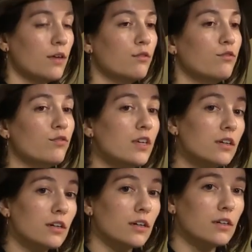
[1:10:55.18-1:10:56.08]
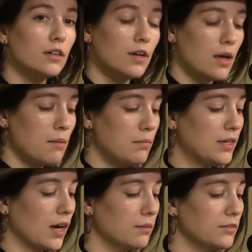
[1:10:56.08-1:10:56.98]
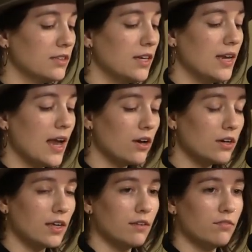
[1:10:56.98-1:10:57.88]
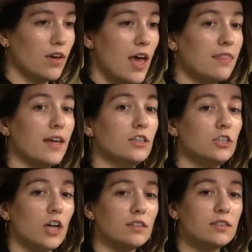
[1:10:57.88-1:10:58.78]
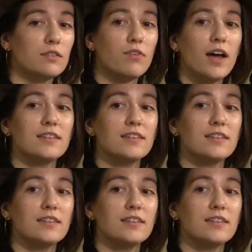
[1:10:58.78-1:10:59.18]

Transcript: Fear becomes the narrative that justifies